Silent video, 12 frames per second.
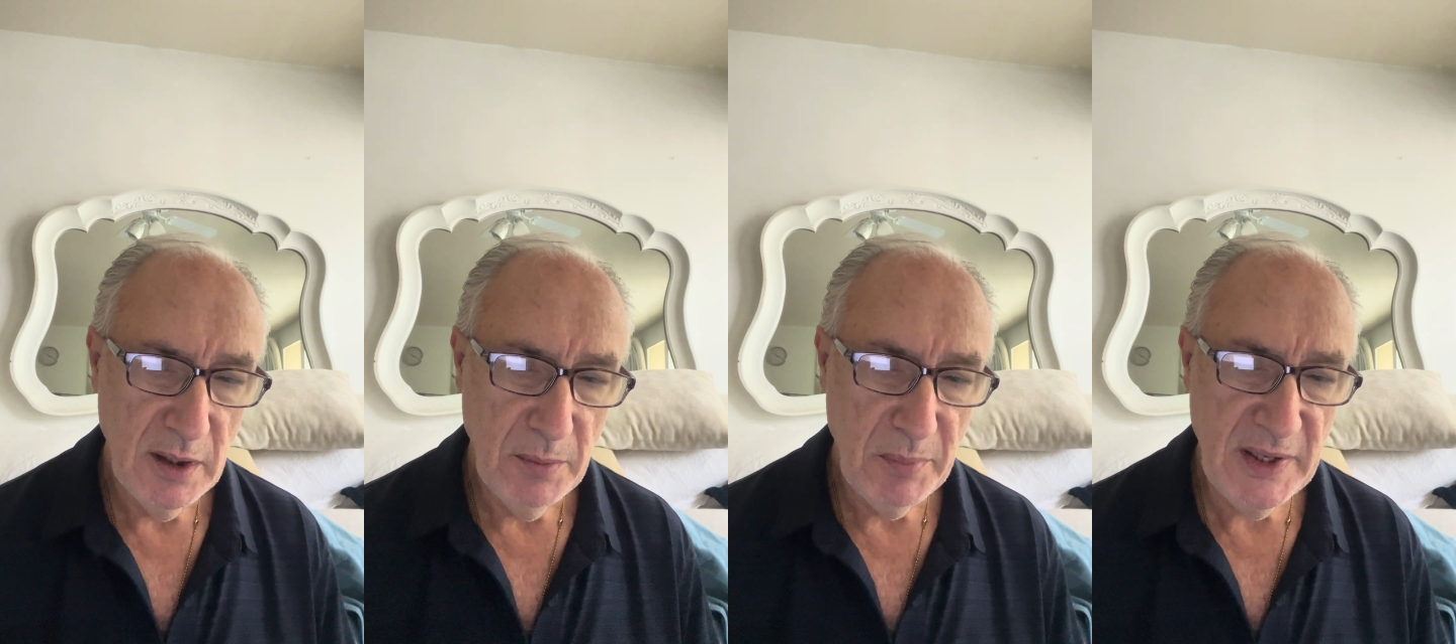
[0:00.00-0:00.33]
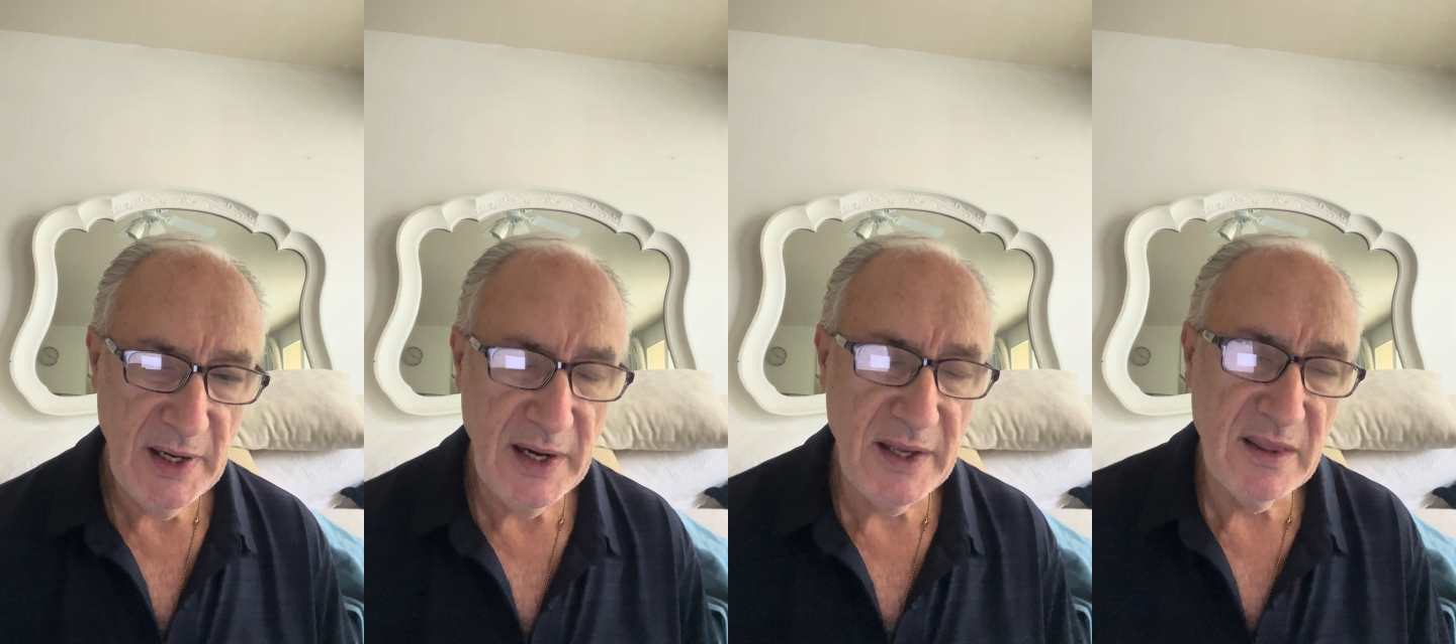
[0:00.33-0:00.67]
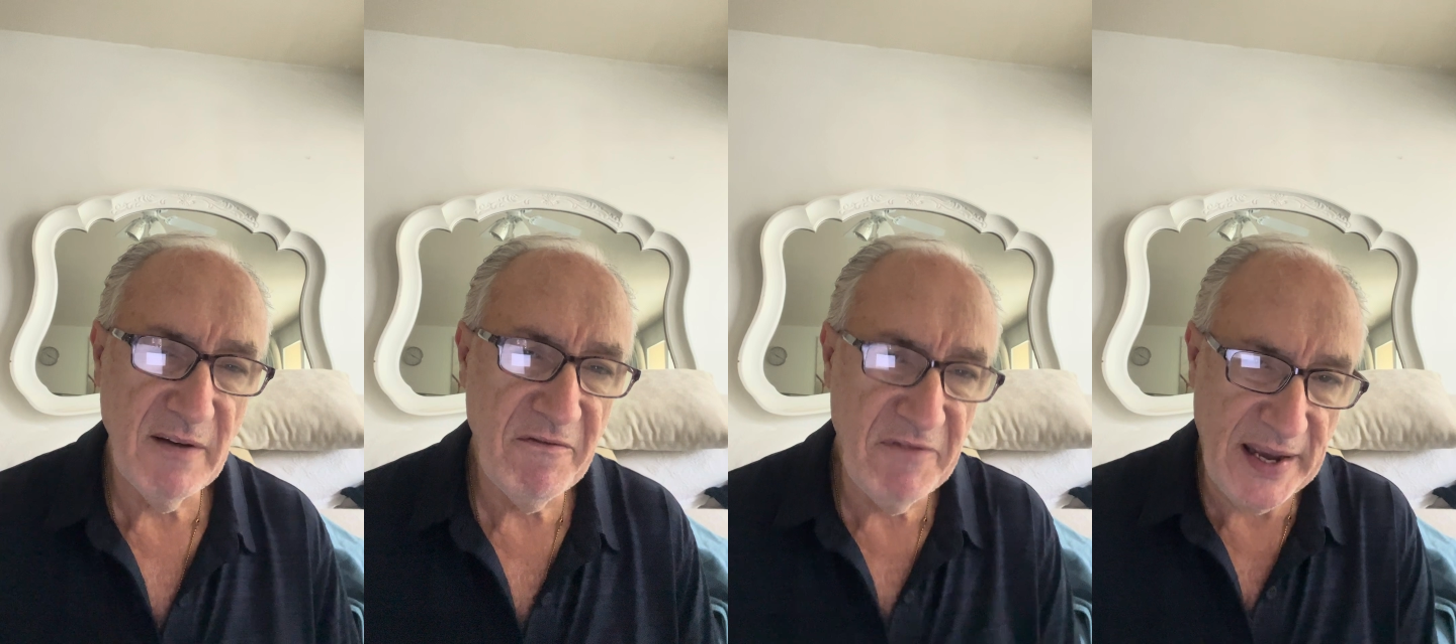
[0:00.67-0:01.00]
behind the
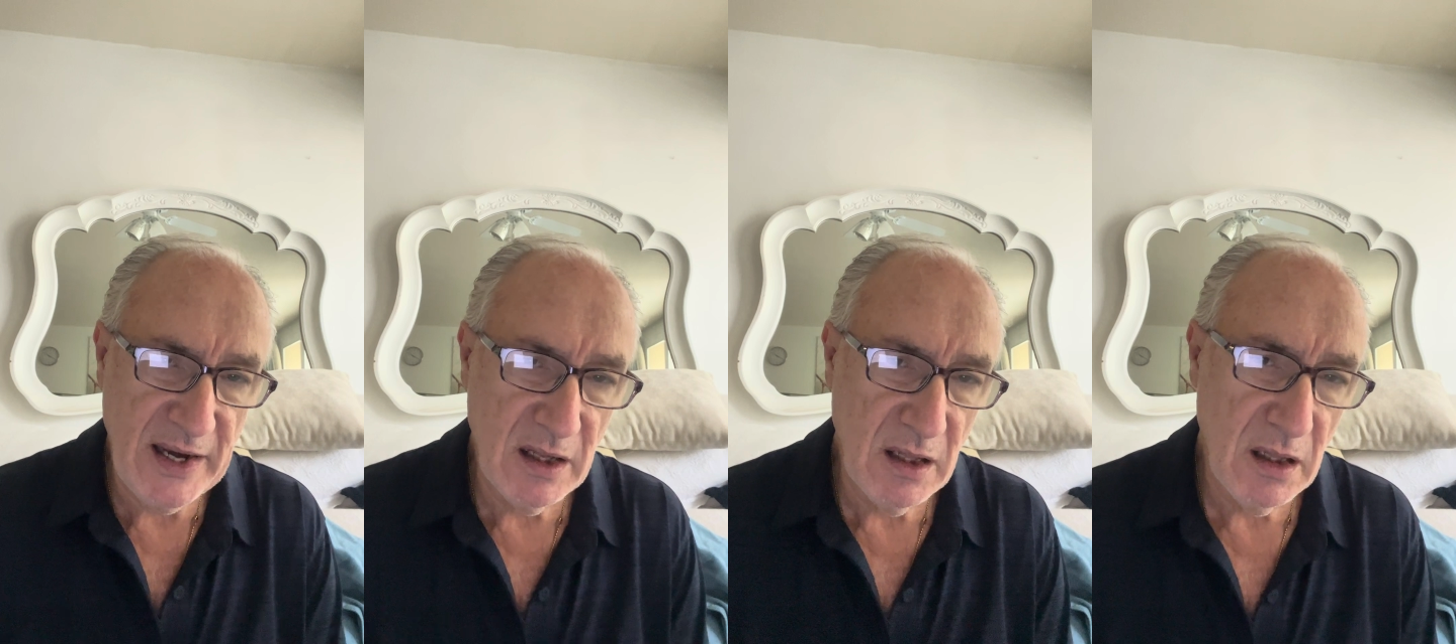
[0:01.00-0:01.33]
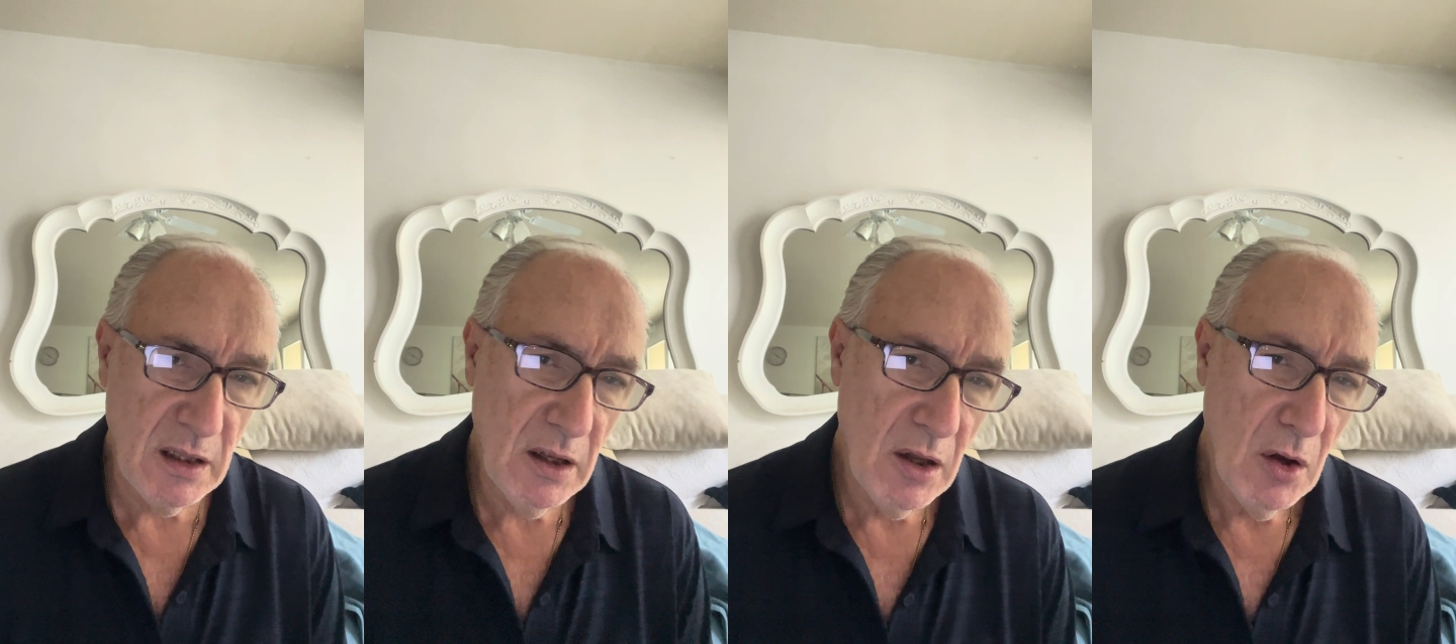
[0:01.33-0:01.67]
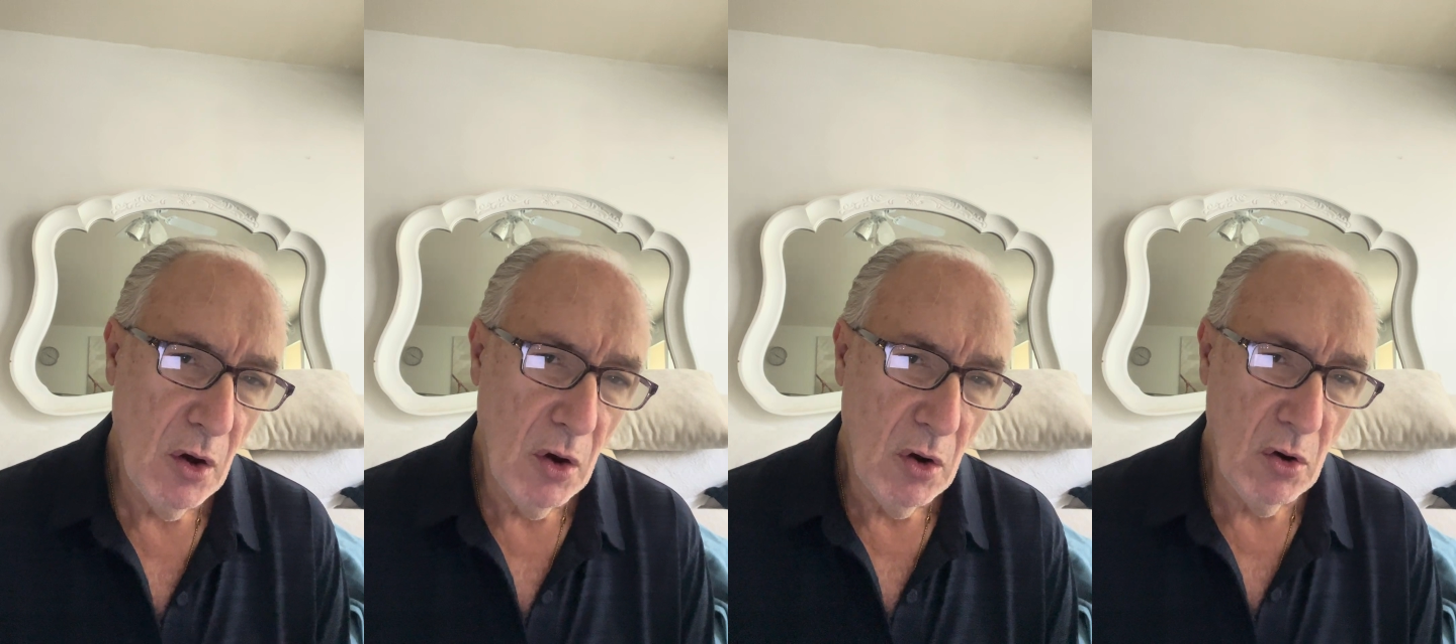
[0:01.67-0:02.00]
veil
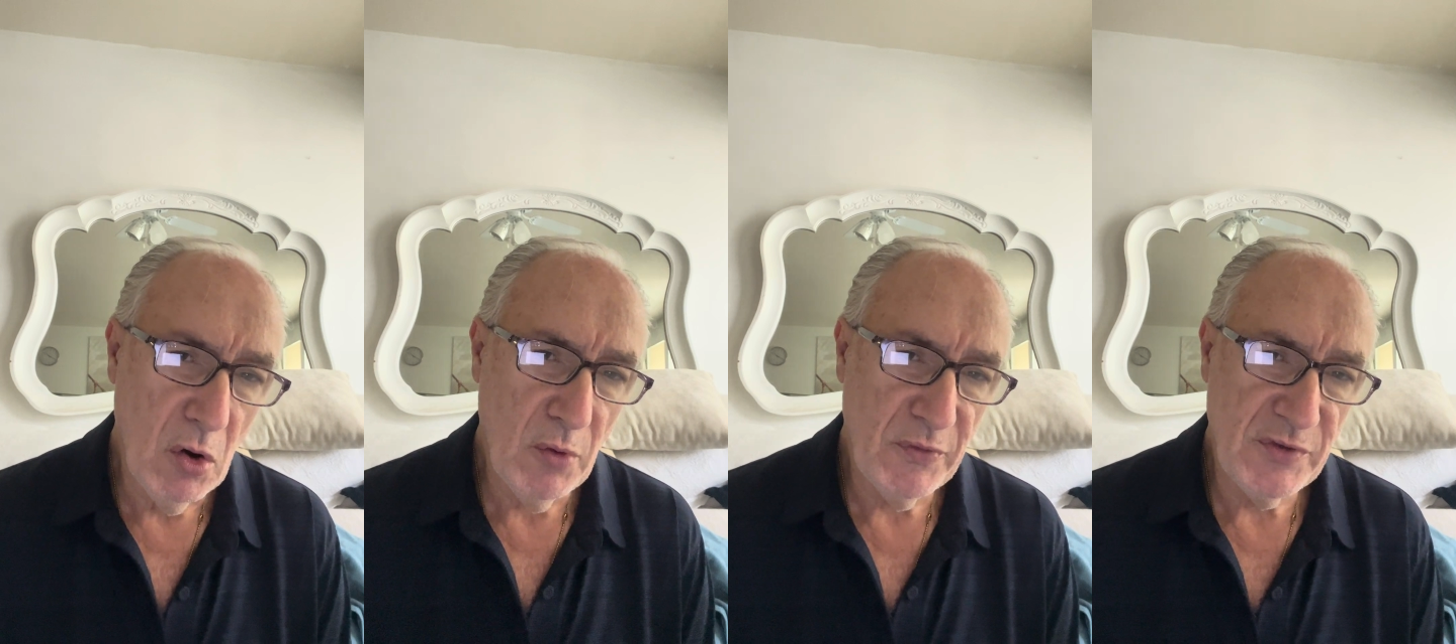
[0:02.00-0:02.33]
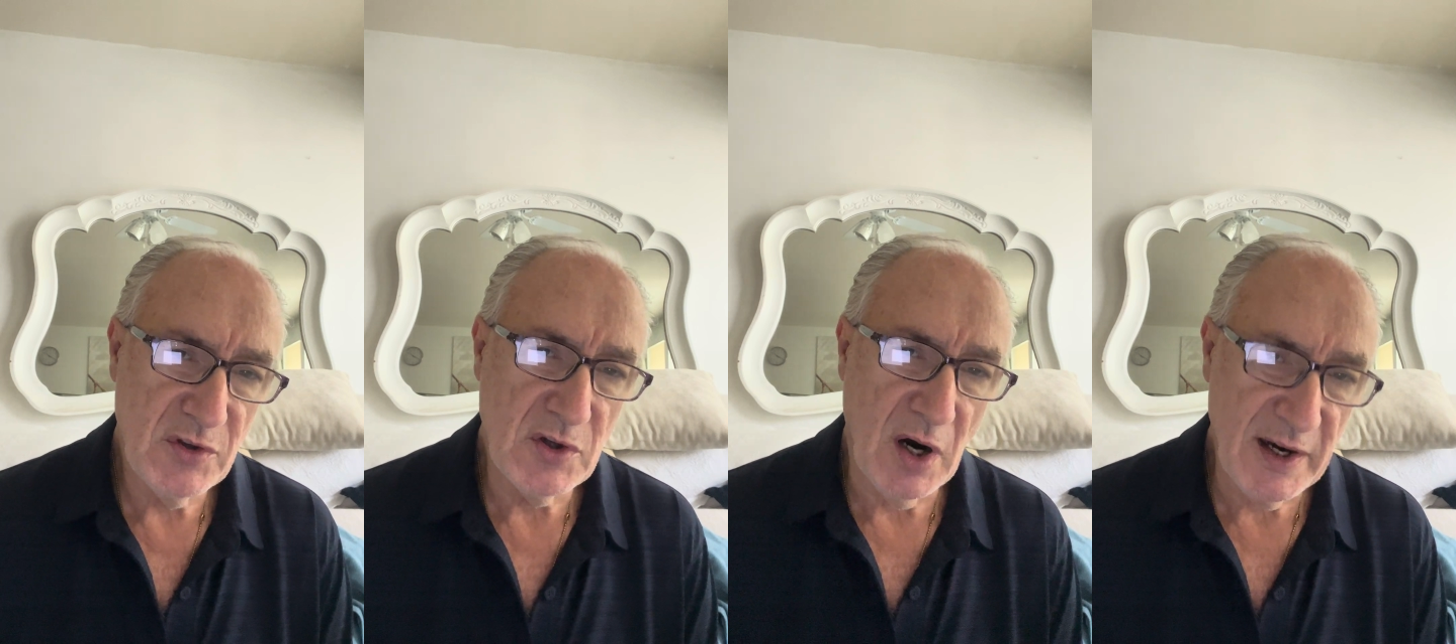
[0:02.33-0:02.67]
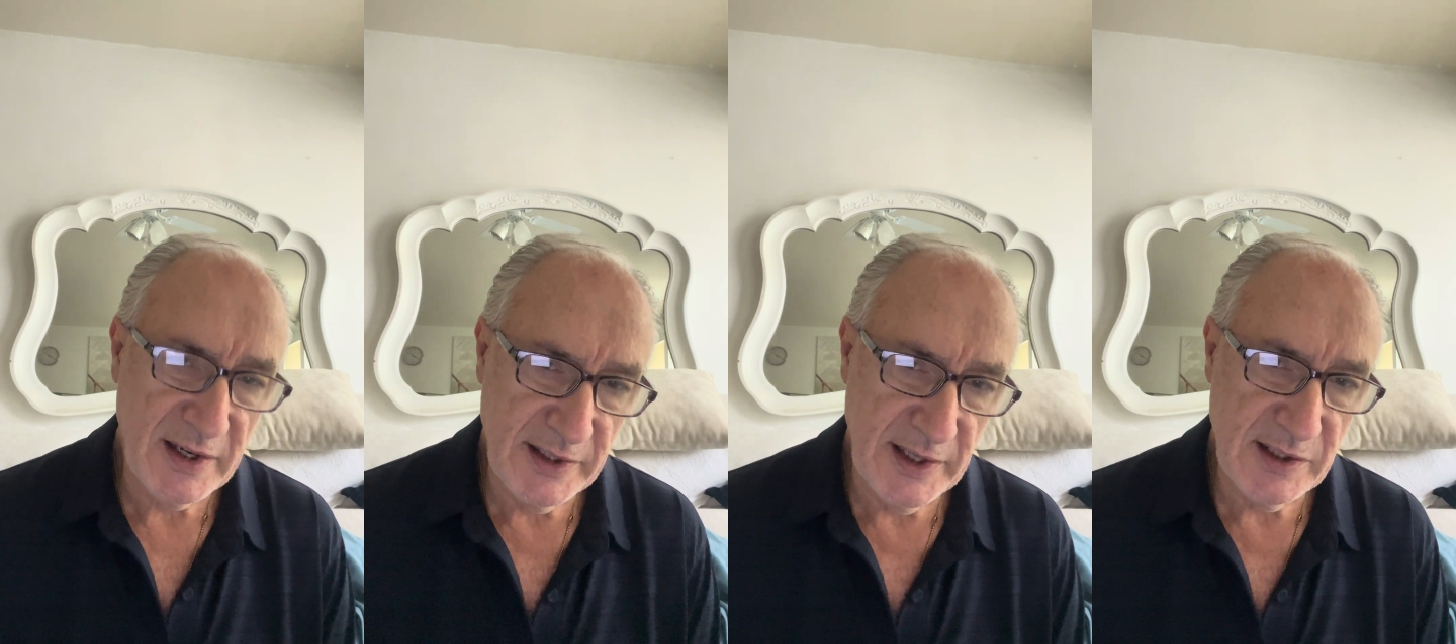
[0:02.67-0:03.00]
of
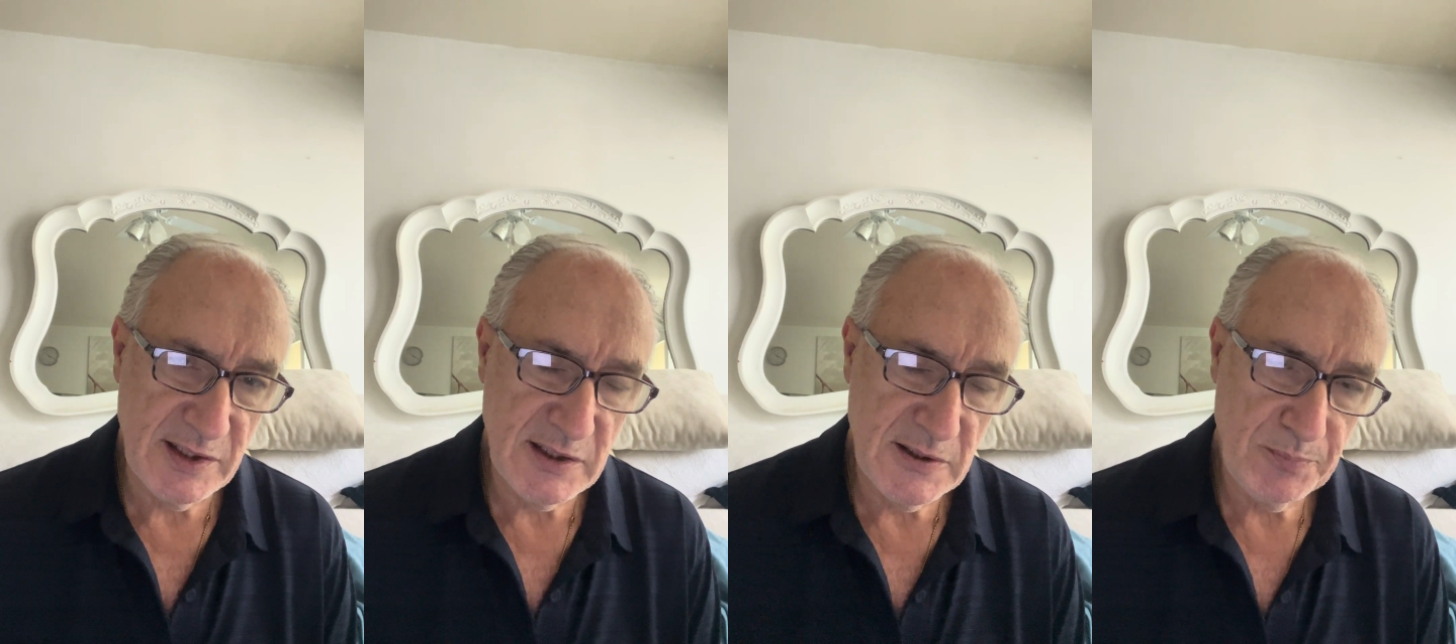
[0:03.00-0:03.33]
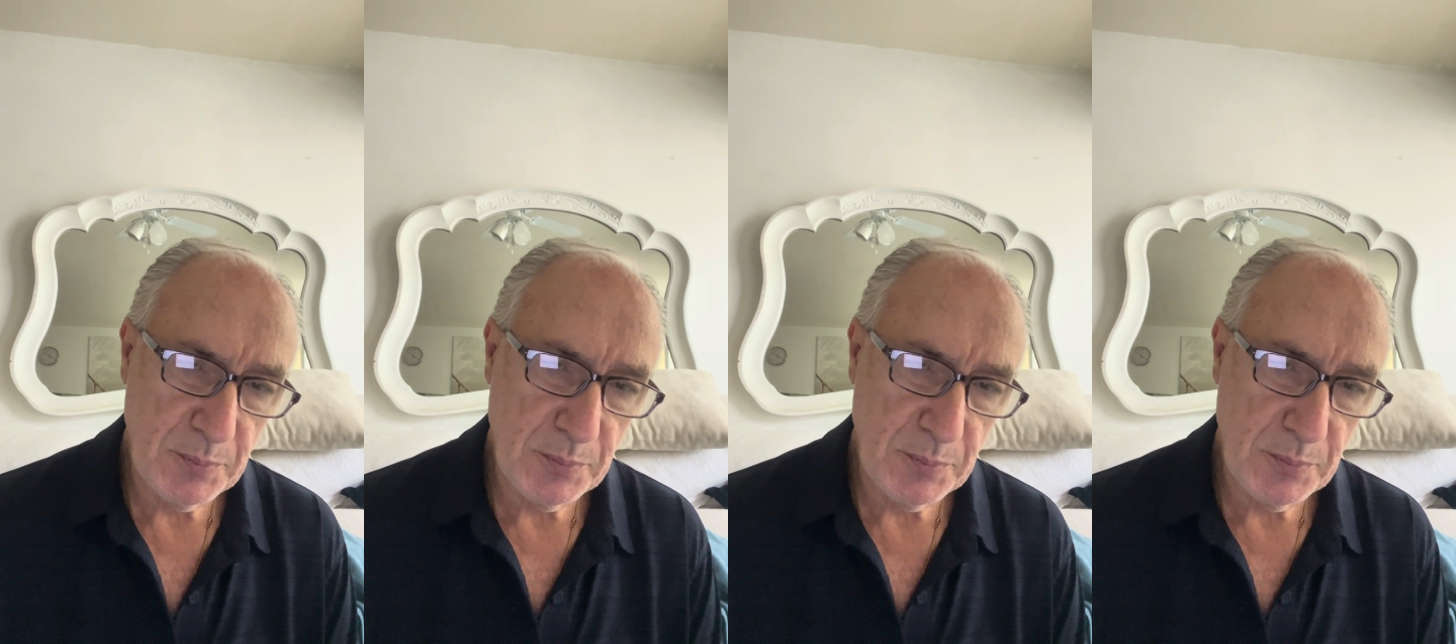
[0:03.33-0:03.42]
darkness.